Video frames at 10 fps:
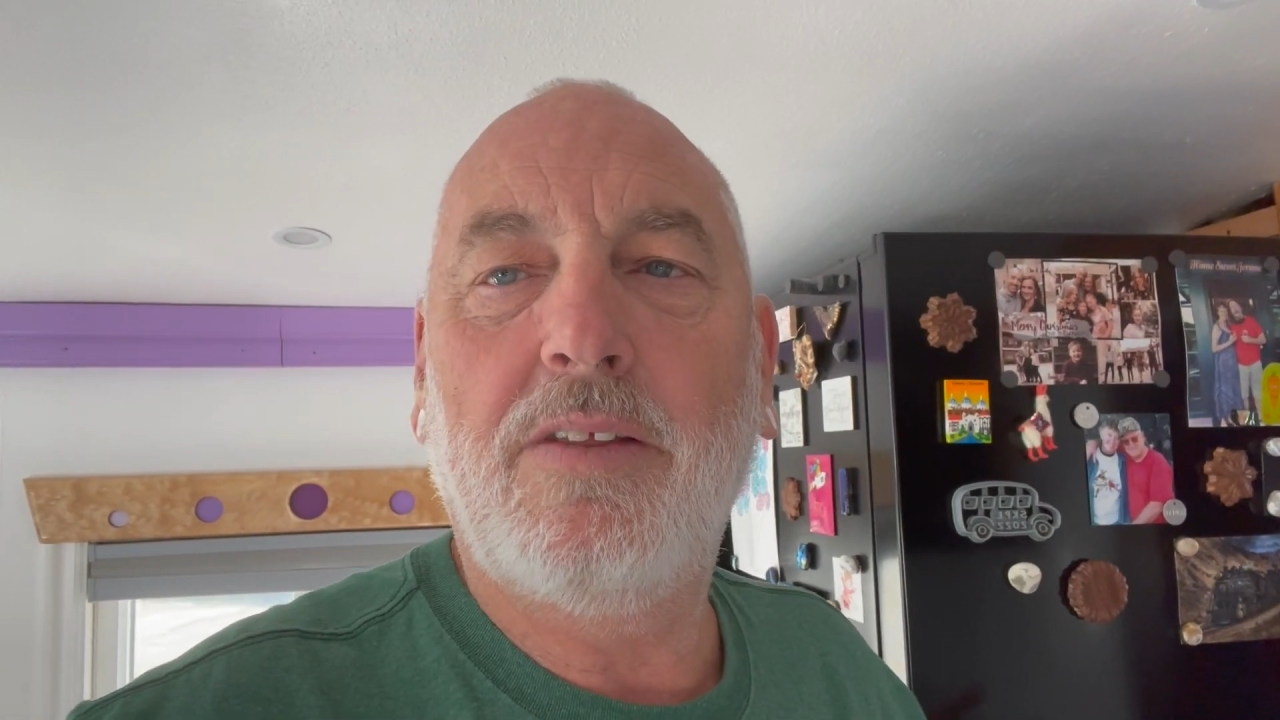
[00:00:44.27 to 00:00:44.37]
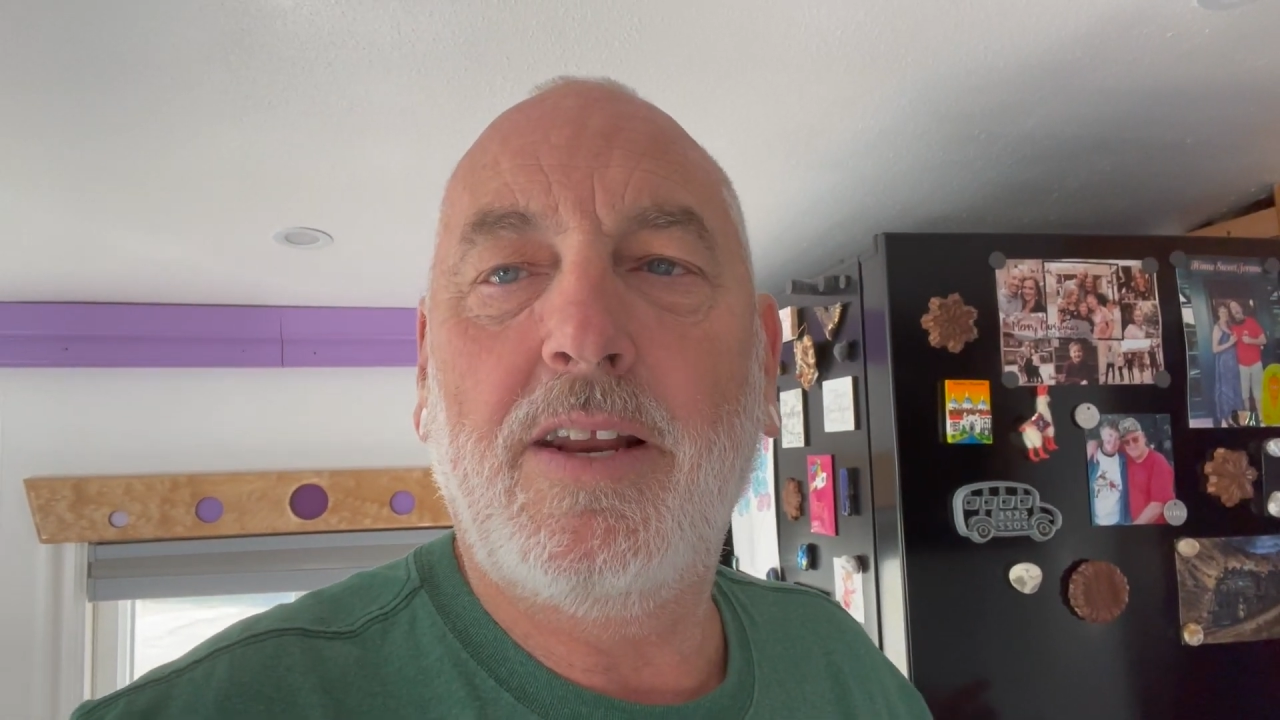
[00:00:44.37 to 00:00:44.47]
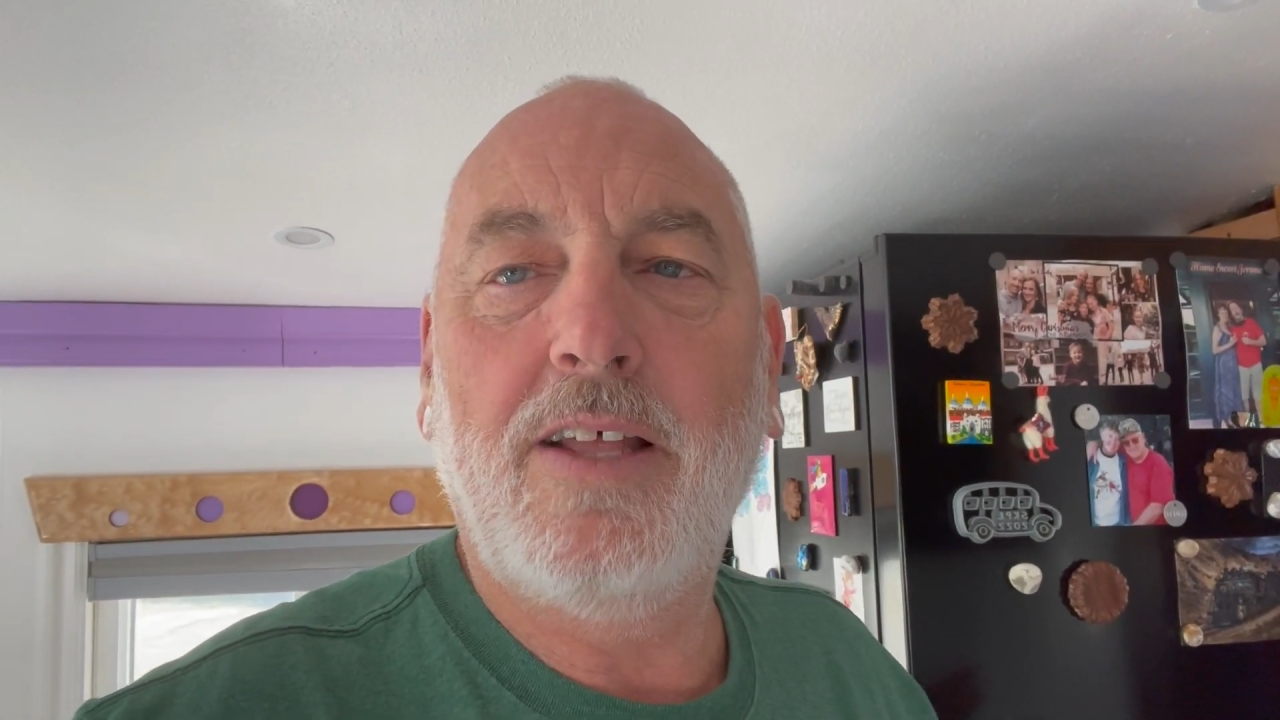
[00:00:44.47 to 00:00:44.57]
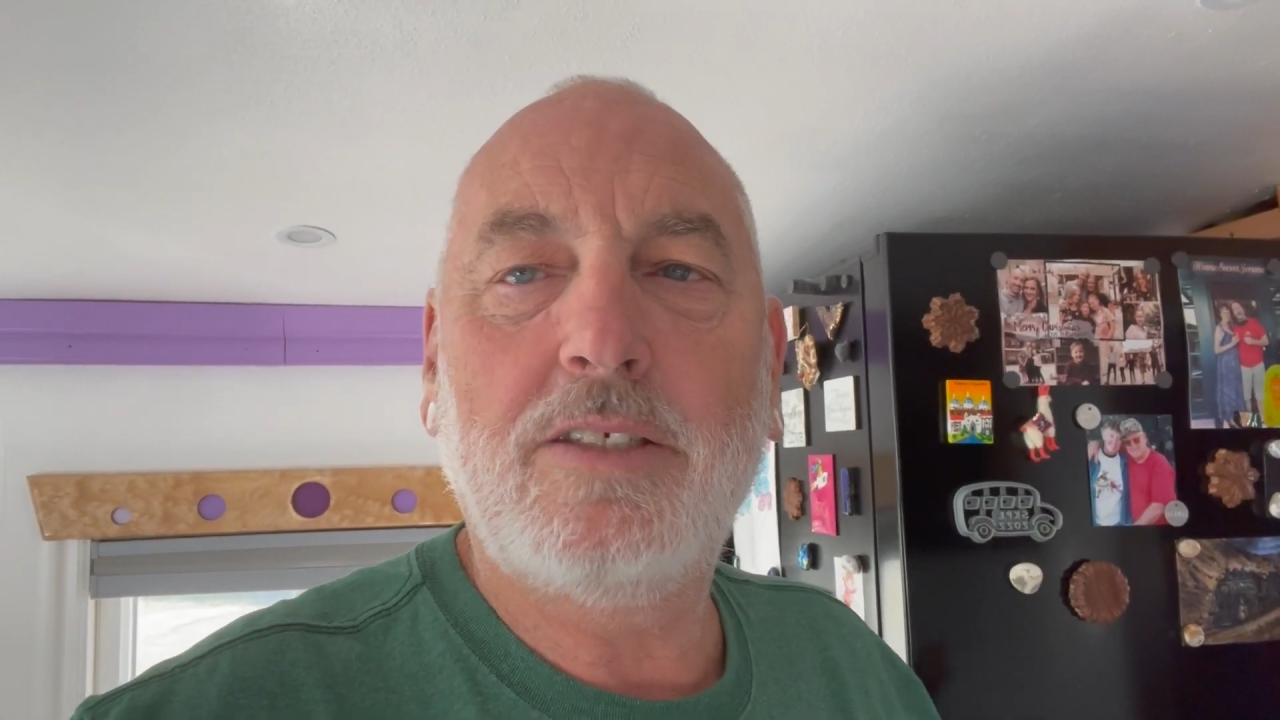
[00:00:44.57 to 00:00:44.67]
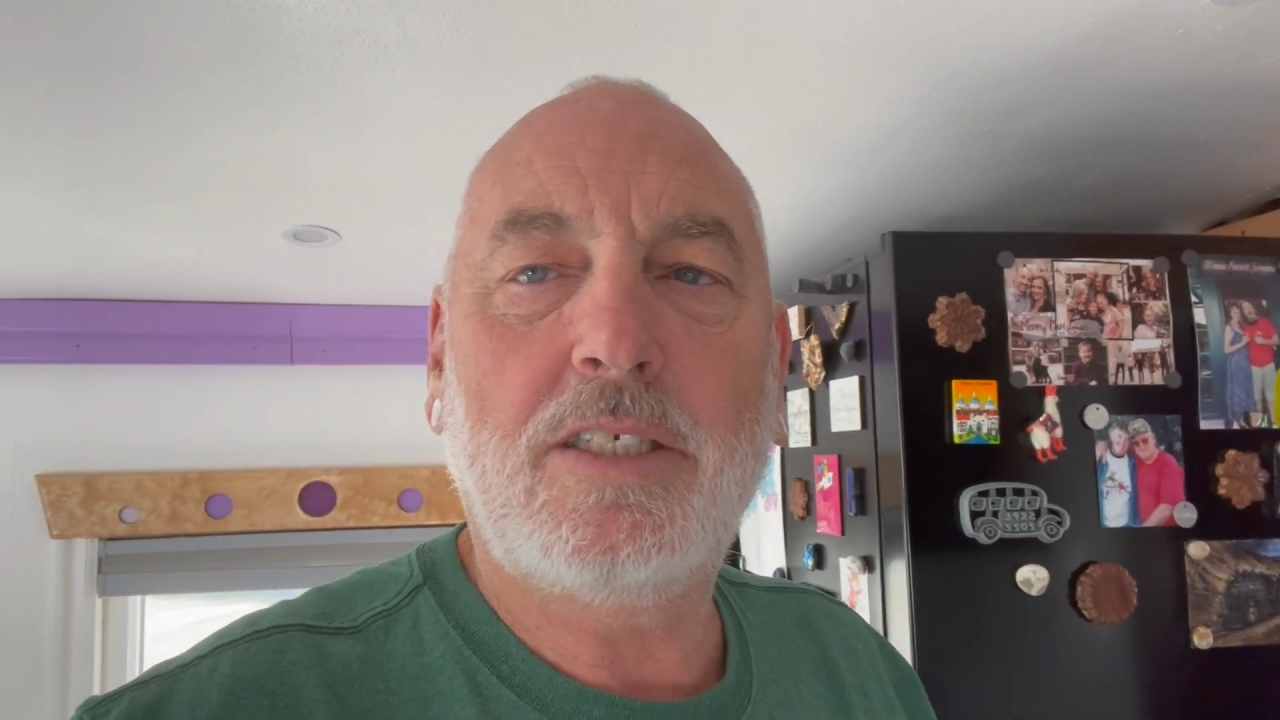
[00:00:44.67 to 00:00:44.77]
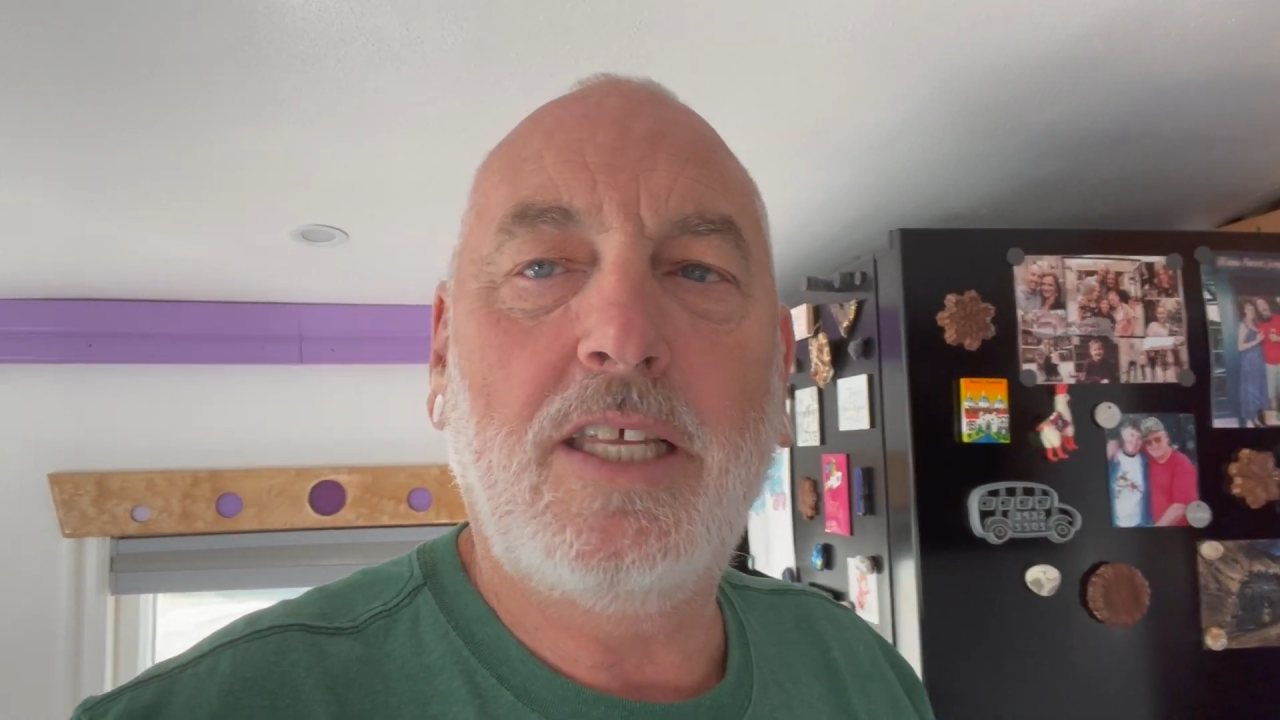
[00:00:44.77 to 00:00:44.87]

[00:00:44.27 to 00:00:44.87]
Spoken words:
then I'll just